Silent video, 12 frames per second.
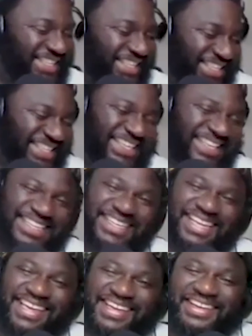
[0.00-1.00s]
we just
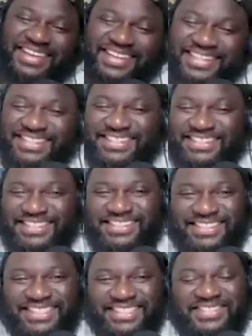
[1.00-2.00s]
immune to
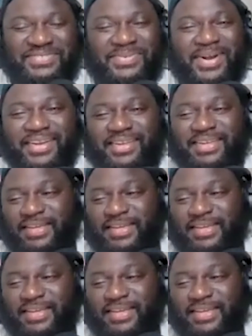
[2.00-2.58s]
everything like Donald Trump